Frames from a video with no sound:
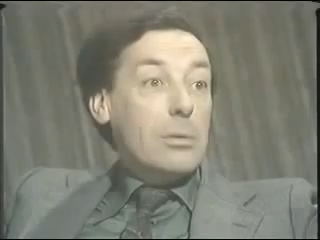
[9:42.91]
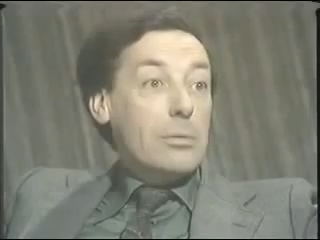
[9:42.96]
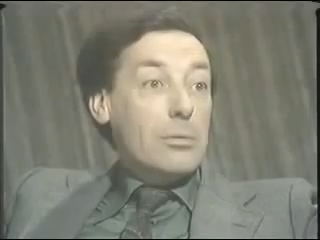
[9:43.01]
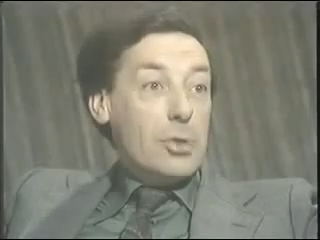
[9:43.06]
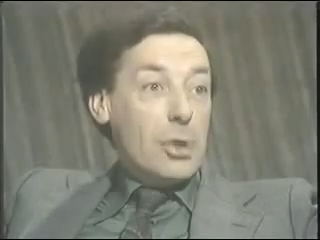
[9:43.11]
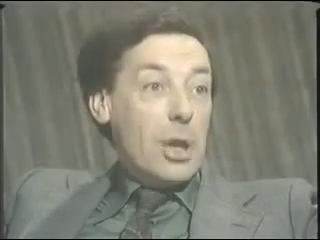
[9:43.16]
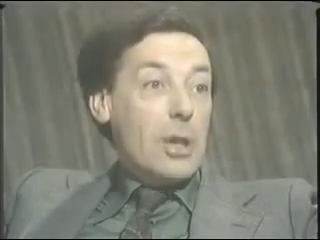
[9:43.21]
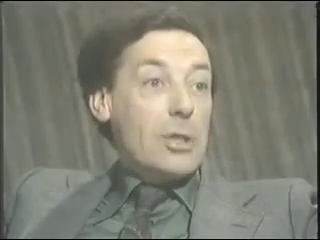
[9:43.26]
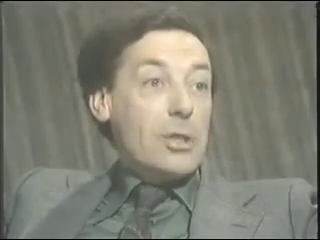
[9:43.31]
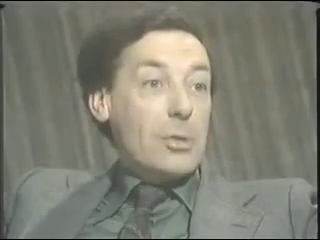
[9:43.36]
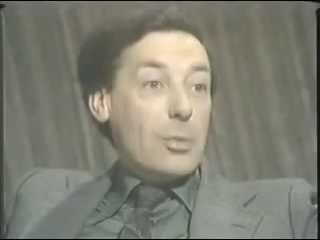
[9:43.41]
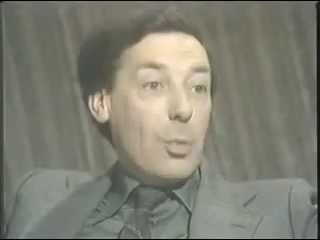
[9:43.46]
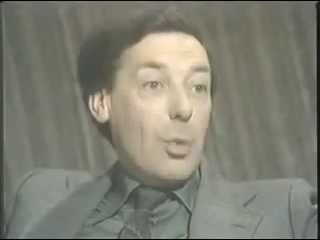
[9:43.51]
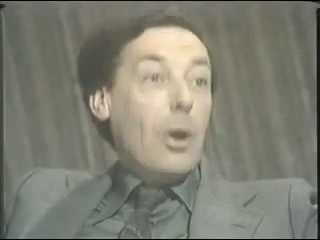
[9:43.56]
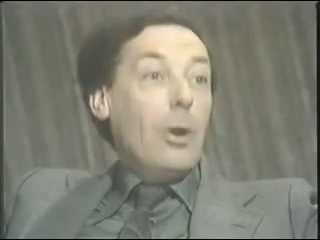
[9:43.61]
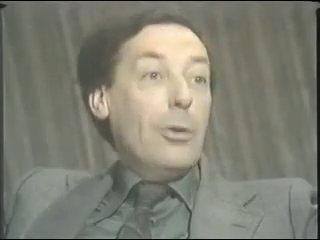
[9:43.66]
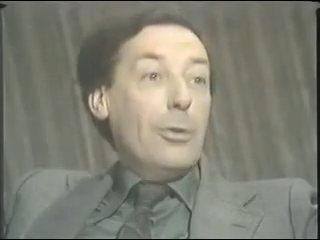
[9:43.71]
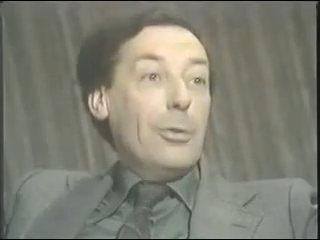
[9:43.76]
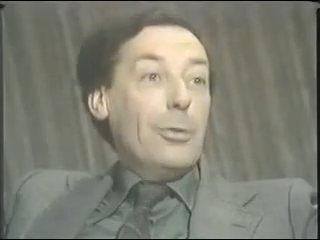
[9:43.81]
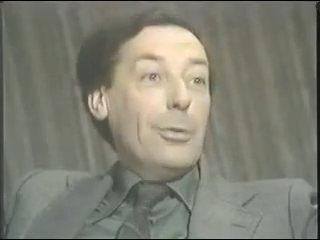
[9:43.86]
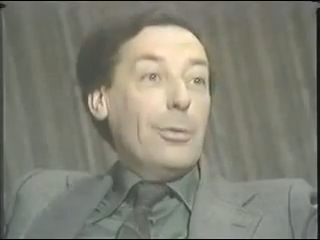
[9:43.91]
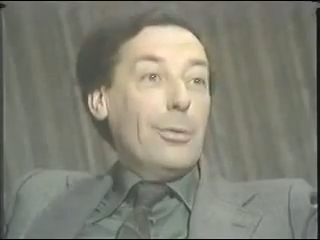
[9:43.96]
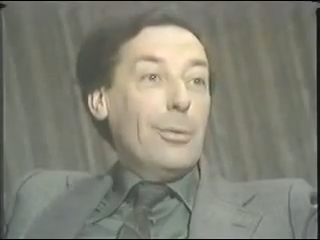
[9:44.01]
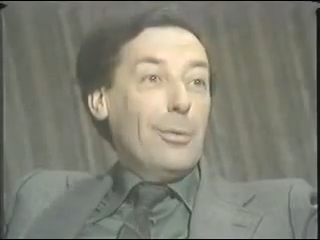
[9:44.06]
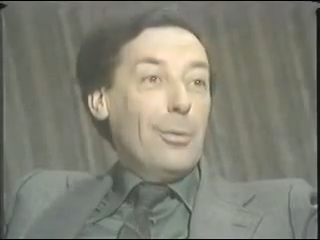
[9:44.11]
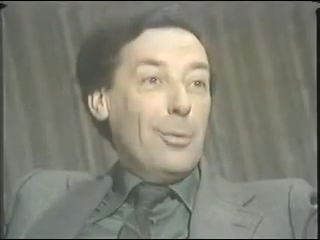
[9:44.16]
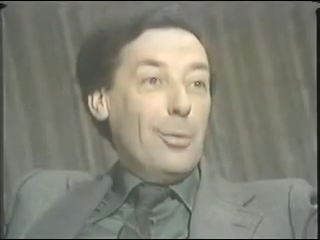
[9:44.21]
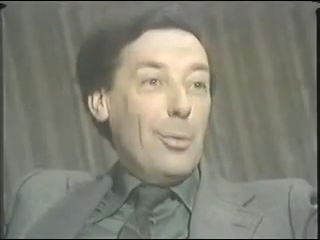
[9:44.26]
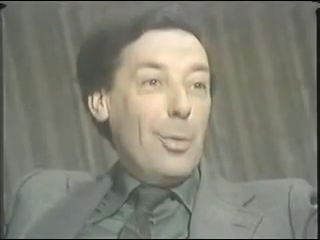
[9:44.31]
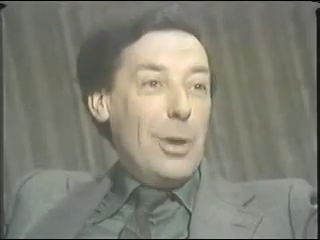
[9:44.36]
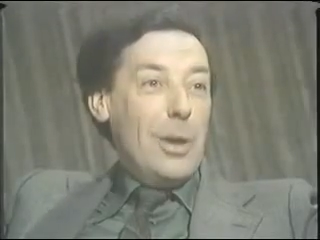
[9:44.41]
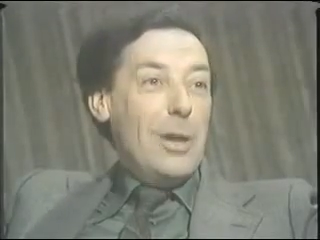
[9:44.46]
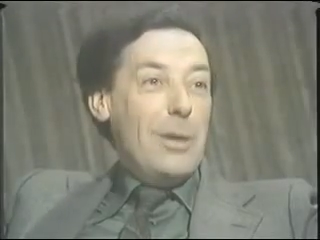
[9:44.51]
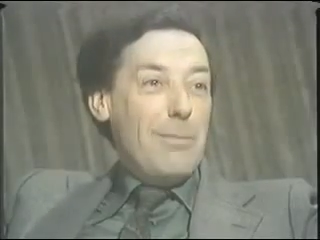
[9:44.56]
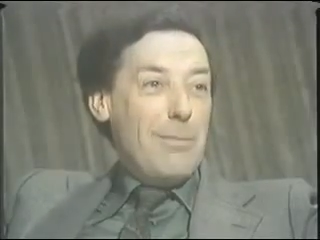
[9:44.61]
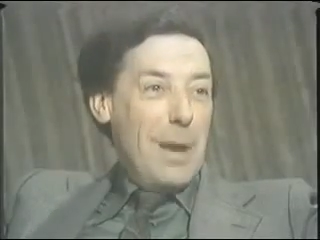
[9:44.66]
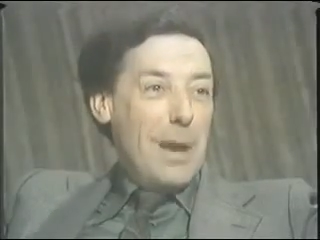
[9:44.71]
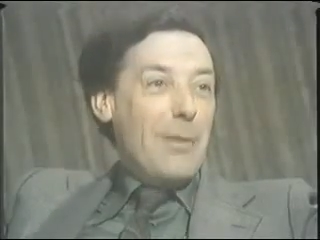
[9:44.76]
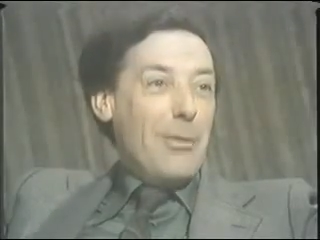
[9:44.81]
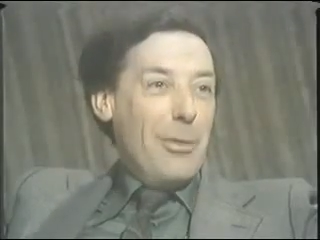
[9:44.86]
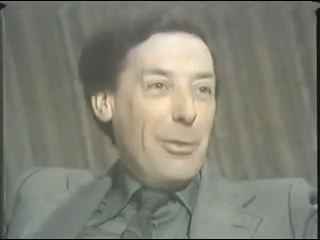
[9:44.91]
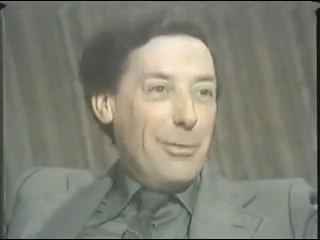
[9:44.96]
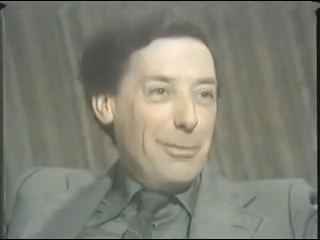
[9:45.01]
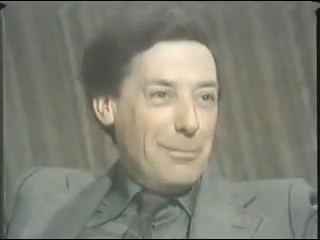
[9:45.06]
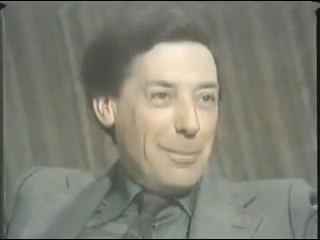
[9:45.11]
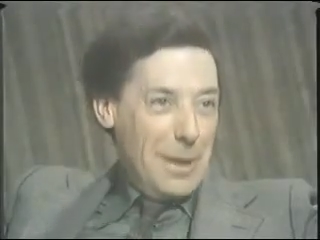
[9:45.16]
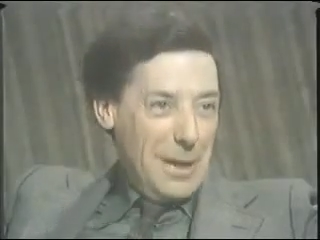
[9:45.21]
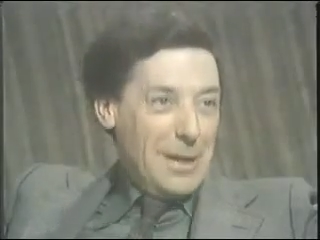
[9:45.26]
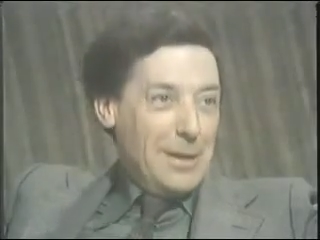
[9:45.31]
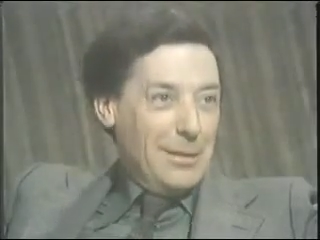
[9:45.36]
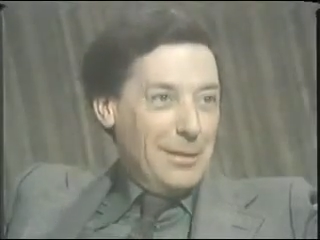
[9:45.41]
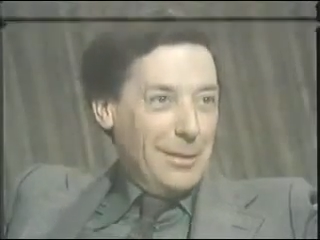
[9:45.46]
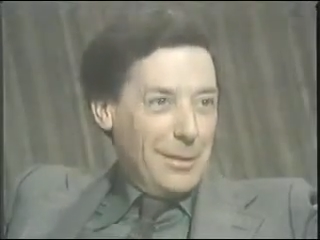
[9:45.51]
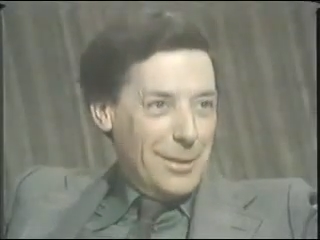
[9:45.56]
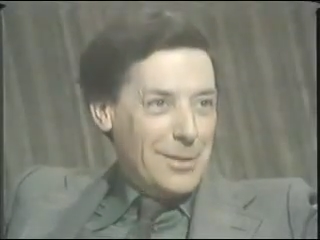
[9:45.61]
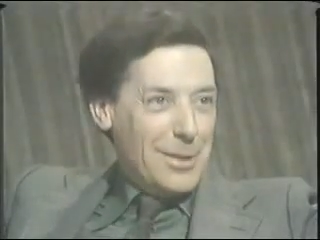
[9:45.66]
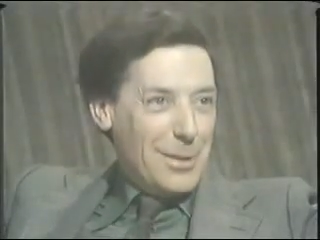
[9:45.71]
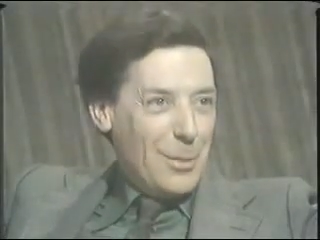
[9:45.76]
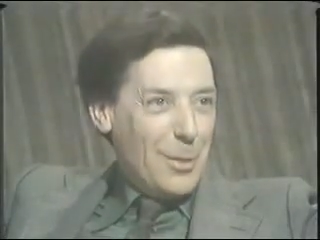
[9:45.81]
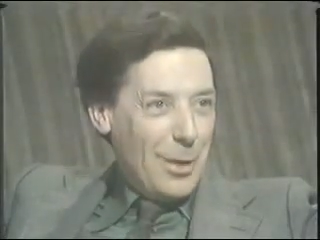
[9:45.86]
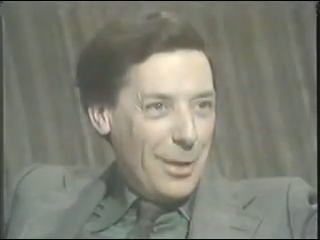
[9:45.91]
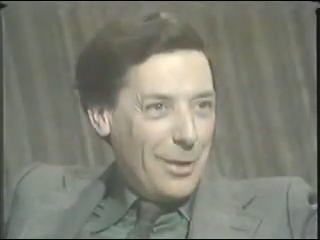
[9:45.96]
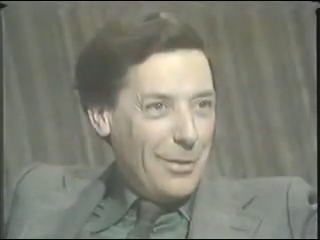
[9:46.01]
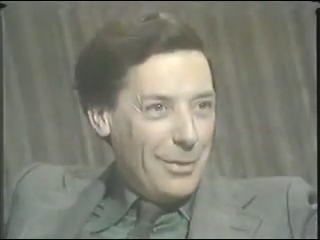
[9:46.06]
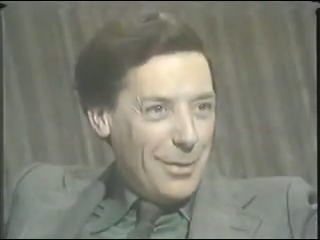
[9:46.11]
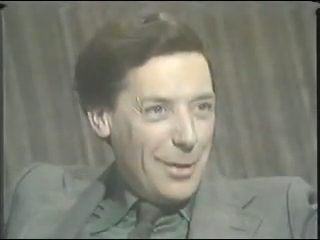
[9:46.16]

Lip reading: just what we made them mean, as it were.